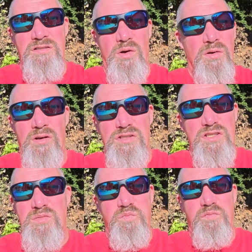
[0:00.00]
Don't
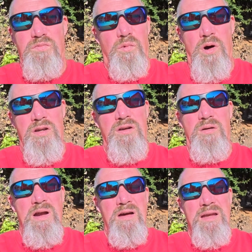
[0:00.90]
just wander
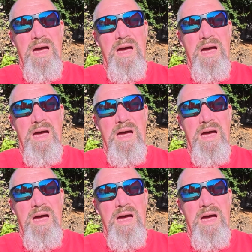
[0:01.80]
around a